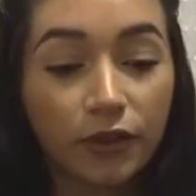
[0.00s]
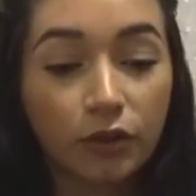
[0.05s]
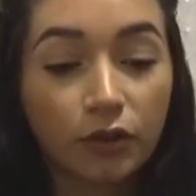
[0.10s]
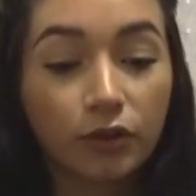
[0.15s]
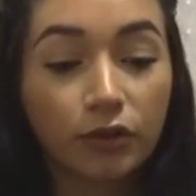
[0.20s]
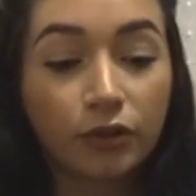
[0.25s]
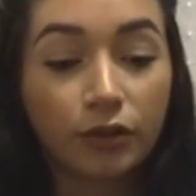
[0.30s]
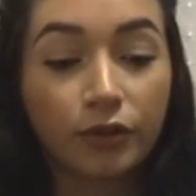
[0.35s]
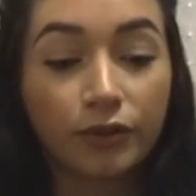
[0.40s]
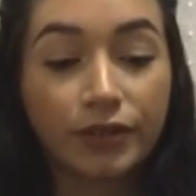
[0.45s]
the
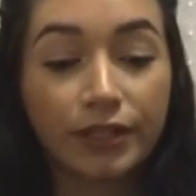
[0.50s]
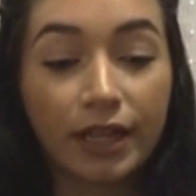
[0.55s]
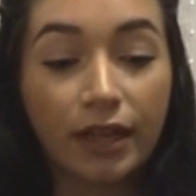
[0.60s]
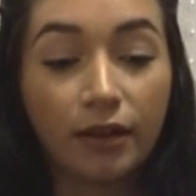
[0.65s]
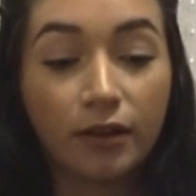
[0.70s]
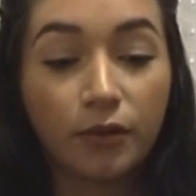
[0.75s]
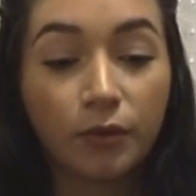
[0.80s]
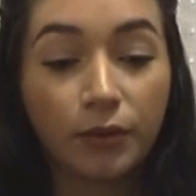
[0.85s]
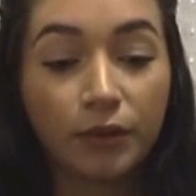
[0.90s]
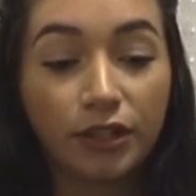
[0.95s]
gurgle
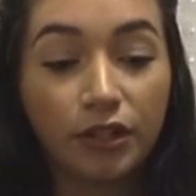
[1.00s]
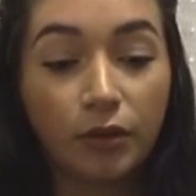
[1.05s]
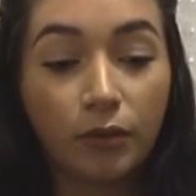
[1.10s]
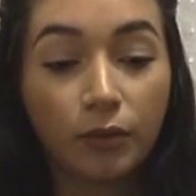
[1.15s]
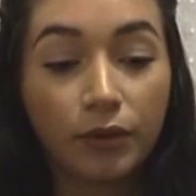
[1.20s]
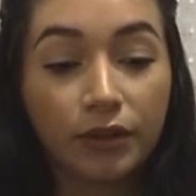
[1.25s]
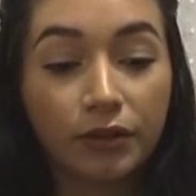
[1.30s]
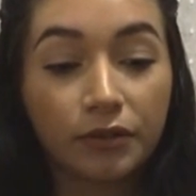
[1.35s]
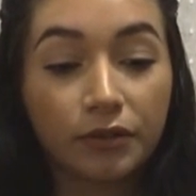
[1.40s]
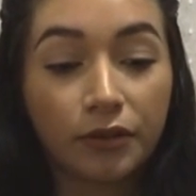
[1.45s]
sound when you
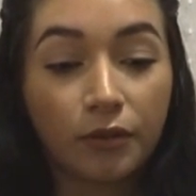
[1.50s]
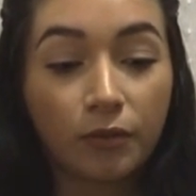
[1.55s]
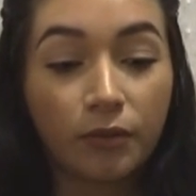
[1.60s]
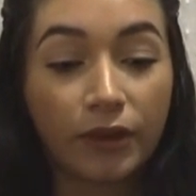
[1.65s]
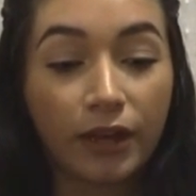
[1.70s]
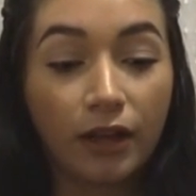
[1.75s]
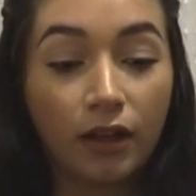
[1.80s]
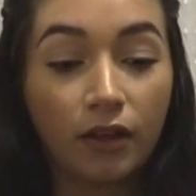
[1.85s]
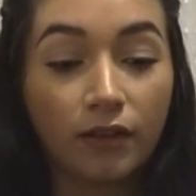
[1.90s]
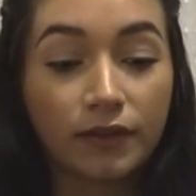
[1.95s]
wiggle the
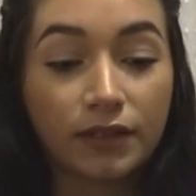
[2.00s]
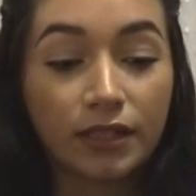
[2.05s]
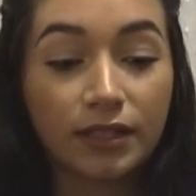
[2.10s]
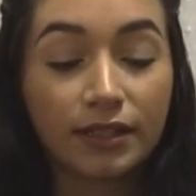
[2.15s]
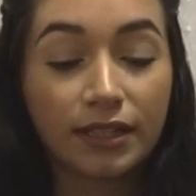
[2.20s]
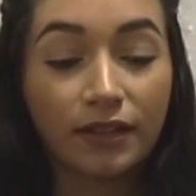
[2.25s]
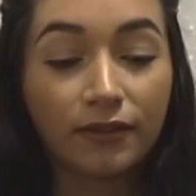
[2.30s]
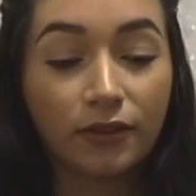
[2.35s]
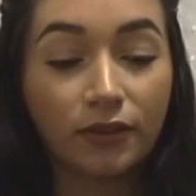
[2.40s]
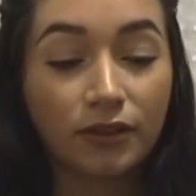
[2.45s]
valves to
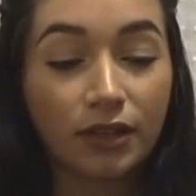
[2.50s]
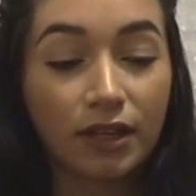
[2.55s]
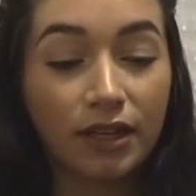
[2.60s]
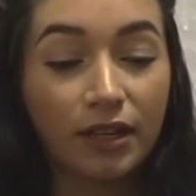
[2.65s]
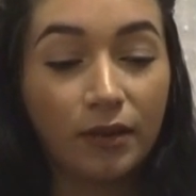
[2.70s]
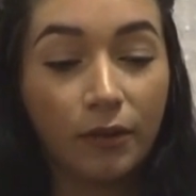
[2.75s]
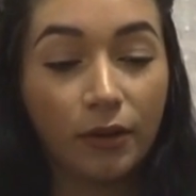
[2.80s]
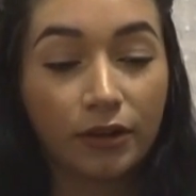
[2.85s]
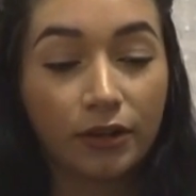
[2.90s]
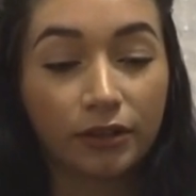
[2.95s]
see if there's
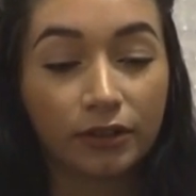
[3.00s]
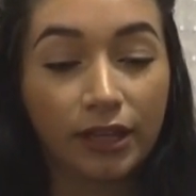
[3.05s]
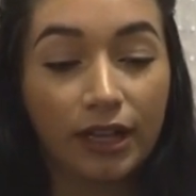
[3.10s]
any water